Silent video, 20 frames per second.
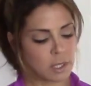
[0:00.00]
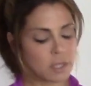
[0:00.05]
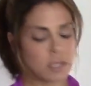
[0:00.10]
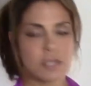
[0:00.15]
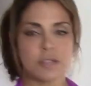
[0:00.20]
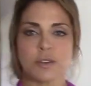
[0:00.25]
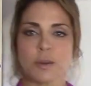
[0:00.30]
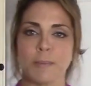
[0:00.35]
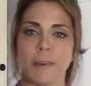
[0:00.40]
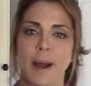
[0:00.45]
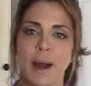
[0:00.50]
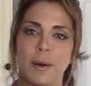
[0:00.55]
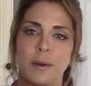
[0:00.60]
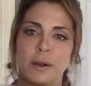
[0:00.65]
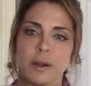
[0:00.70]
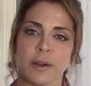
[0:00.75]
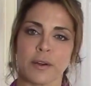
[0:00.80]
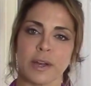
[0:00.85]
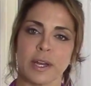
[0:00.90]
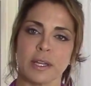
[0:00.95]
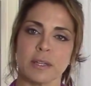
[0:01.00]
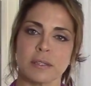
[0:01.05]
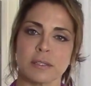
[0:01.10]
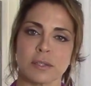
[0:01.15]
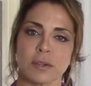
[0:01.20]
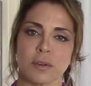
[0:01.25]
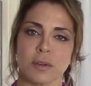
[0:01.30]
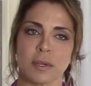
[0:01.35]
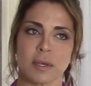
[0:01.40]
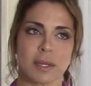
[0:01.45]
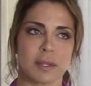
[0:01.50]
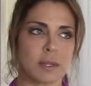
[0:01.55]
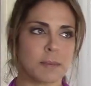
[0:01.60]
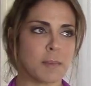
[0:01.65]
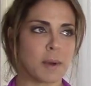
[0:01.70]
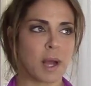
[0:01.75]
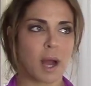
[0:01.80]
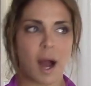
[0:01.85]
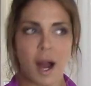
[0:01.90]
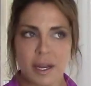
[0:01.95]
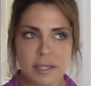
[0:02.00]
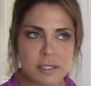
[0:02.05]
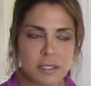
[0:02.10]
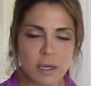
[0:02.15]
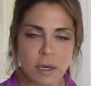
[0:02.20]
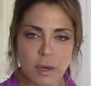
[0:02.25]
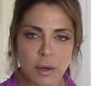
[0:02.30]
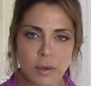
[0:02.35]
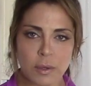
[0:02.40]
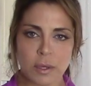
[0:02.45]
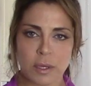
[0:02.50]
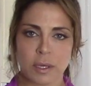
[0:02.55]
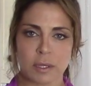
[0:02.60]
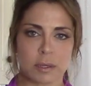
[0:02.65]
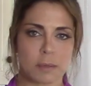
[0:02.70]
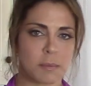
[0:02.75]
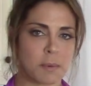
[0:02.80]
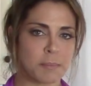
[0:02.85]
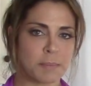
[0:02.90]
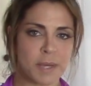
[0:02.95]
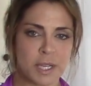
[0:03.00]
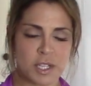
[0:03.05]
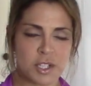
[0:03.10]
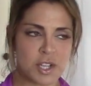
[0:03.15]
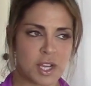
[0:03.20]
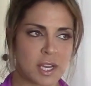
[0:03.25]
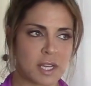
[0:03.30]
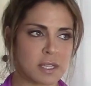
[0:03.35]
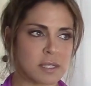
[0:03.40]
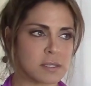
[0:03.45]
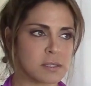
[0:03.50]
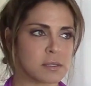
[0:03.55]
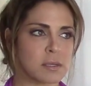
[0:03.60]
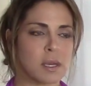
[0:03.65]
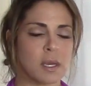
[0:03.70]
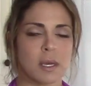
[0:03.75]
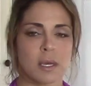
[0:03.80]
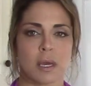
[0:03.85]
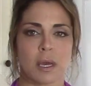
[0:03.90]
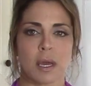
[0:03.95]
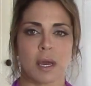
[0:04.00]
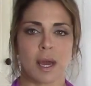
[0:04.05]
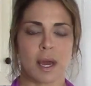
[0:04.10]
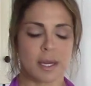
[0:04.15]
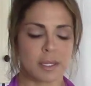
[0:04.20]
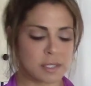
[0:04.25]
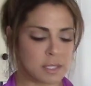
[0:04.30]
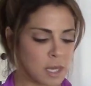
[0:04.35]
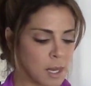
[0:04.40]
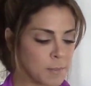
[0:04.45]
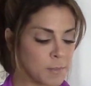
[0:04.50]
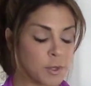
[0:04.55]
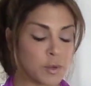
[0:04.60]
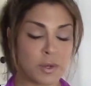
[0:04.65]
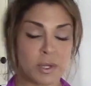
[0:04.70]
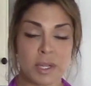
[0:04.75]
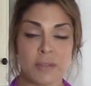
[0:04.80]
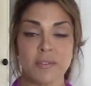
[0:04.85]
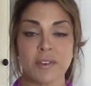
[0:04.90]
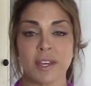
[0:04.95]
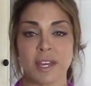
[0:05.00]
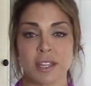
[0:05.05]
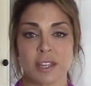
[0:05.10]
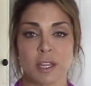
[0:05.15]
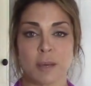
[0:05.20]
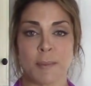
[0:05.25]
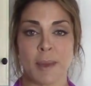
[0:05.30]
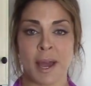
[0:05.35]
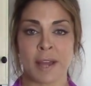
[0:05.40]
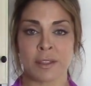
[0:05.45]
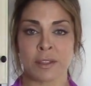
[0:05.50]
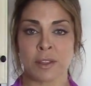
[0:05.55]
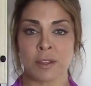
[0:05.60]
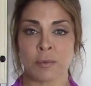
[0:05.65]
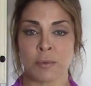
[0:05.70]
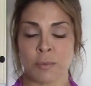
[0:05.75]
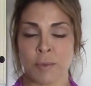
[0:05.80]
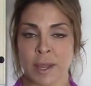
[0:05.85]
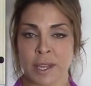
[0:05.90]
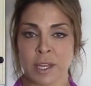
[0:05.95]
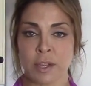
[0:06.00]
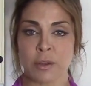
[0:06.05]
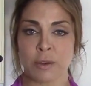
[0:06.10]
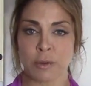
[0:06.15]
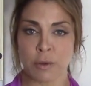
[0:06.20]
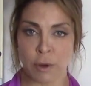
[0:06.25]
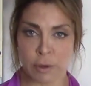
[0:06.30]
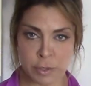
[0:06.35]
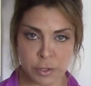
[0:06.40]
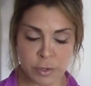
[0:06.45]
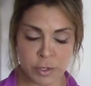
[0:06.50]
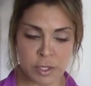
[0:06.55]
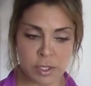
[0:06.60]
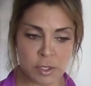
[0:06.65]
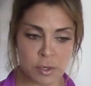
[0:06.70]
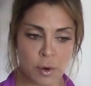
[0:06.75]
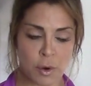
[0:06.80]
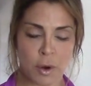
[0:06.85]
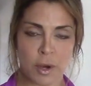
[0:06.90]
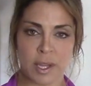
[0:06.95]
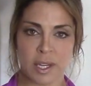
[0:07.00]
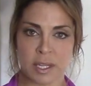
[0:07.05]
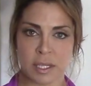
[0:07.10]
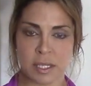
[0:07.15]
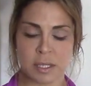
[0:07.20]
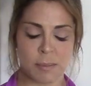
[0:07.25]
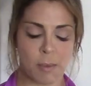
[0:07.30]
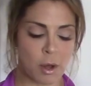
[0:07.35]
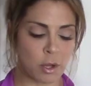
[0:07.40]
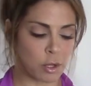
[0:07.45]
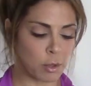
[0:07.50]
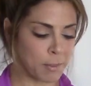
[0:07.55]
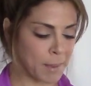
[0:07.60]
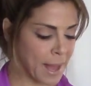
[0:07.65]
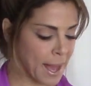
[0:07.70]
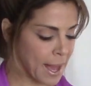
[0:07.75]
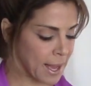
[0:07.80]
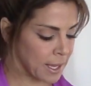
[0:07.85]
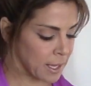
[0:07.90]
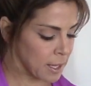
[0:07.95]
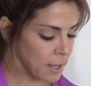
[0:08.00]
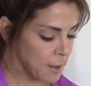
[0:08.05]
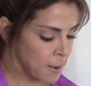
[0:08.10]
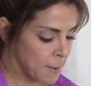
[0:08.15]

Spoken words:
These are power greens. You can get them at Costco, you can get them at BJ's, and you can even get them at the regular grocery store in a smaller bag.